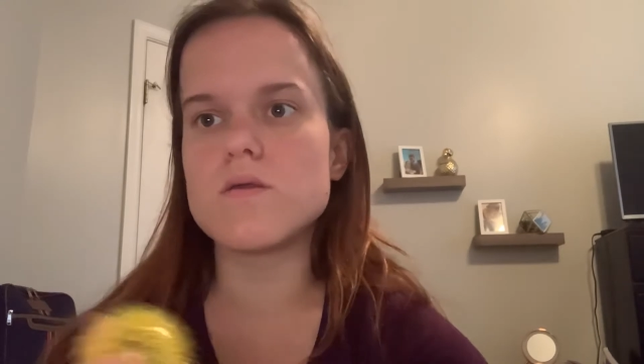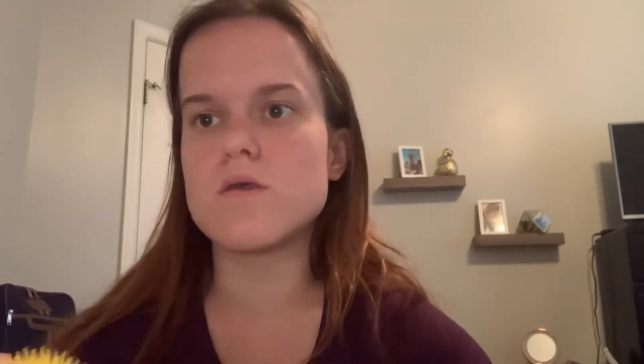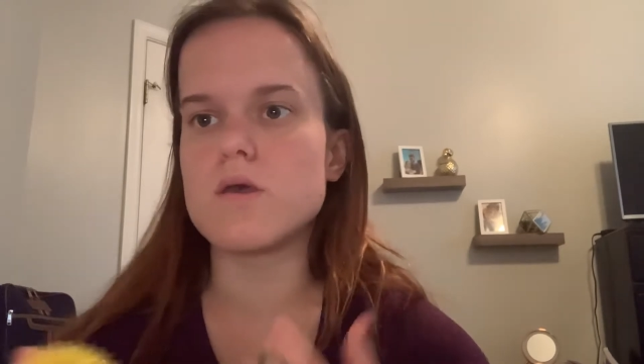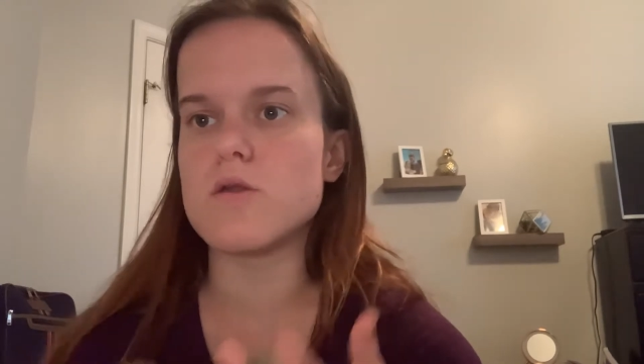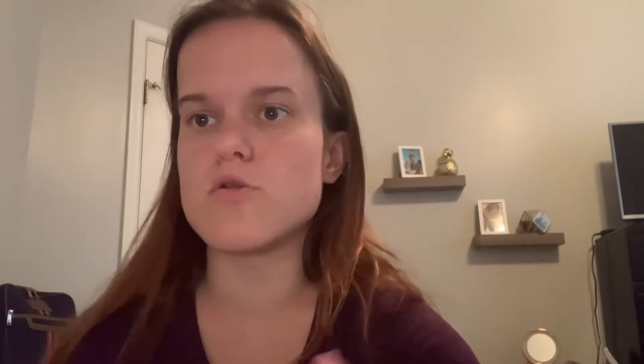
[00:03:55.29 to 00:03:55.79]

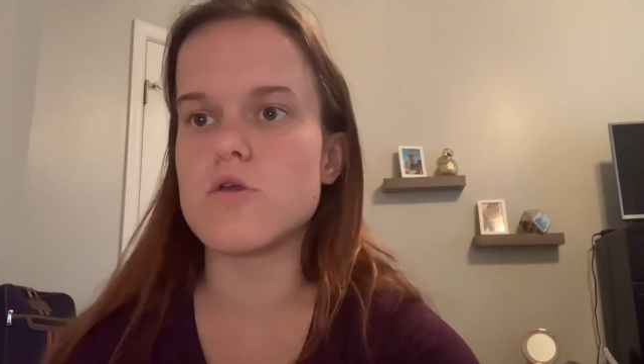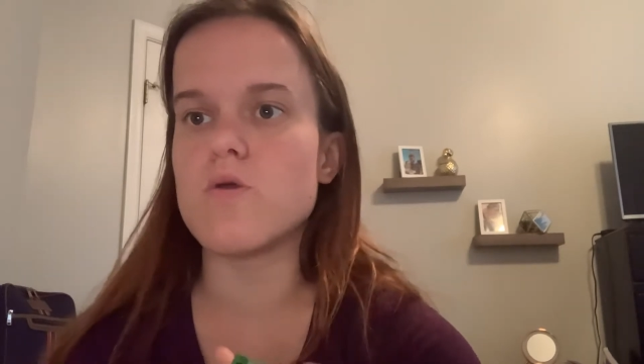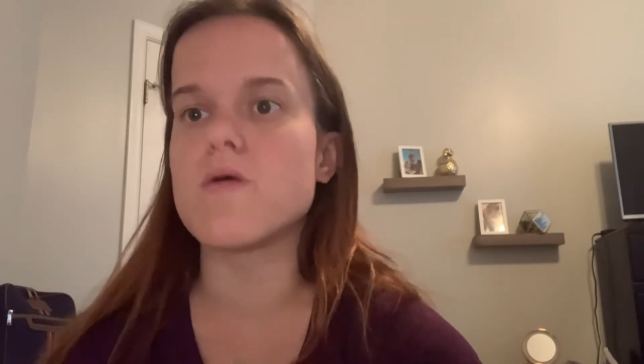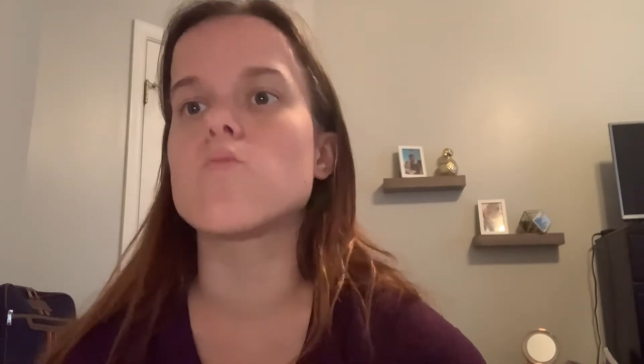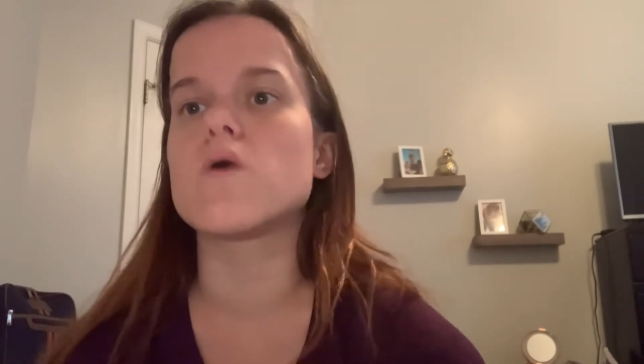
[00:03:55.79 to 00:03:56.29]
to
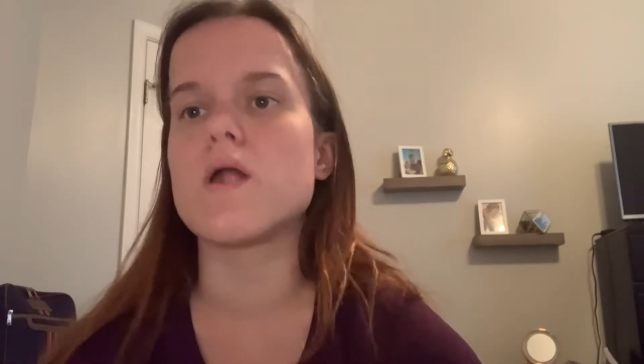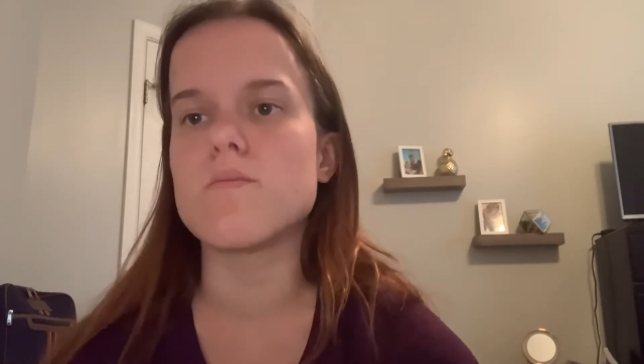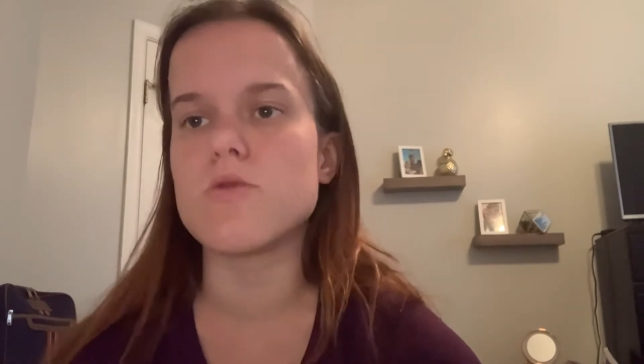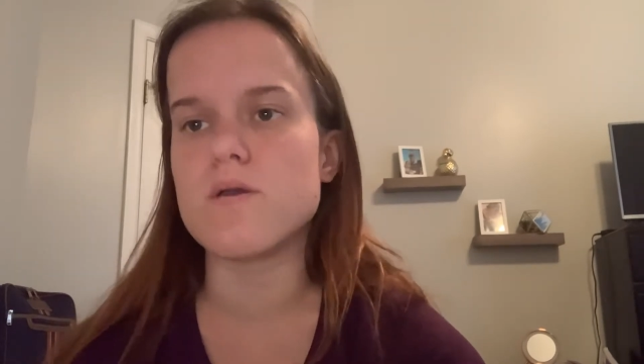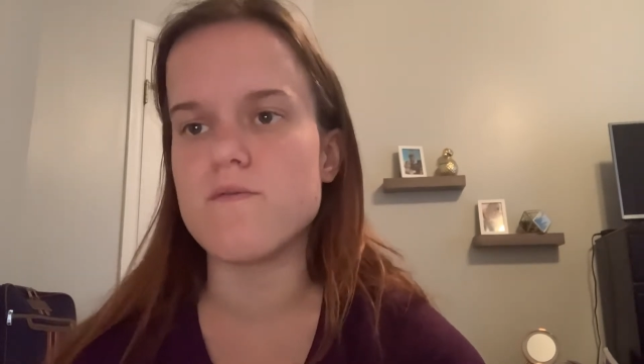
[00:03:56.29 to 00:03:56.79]
show them what
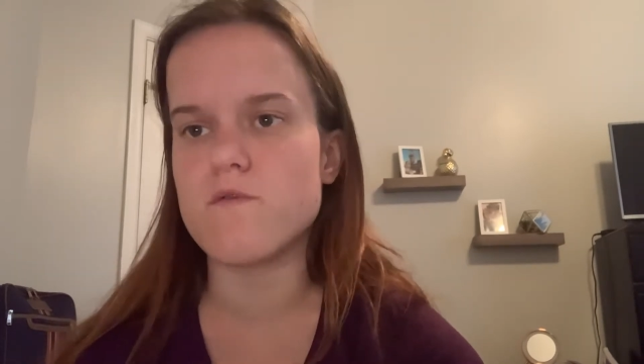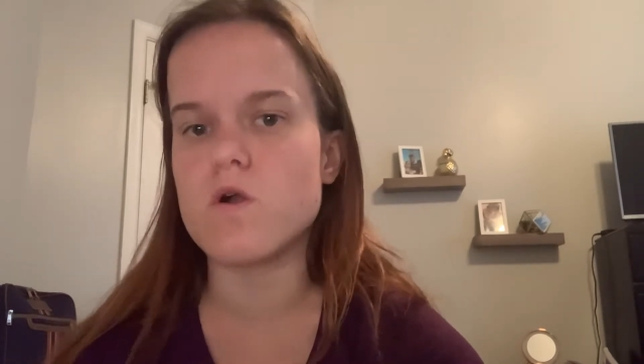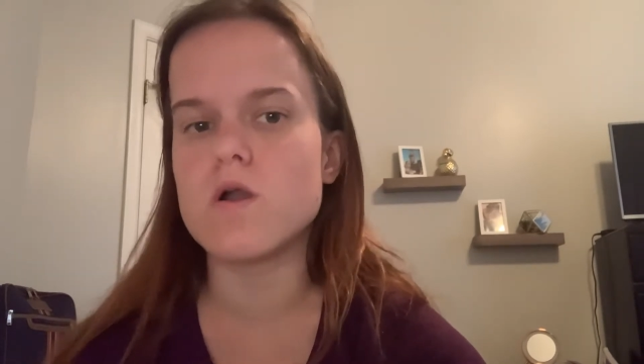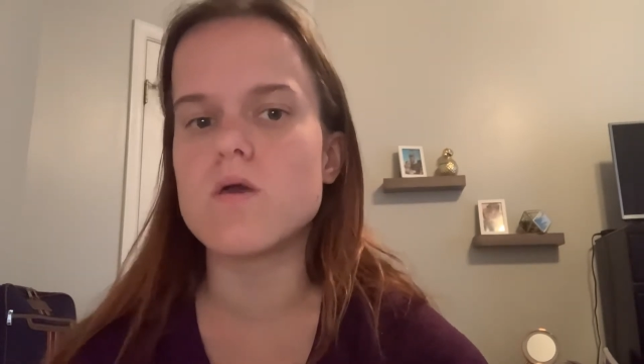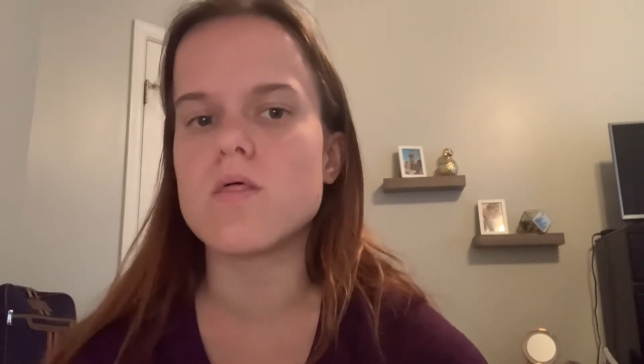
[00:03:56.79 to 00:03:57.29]
I'm looking for.